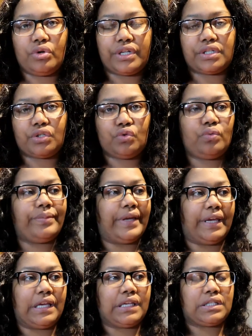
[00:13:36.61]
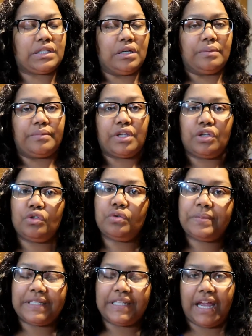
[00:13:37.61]
going to make some
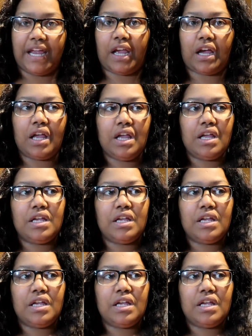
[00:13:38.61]
cube steak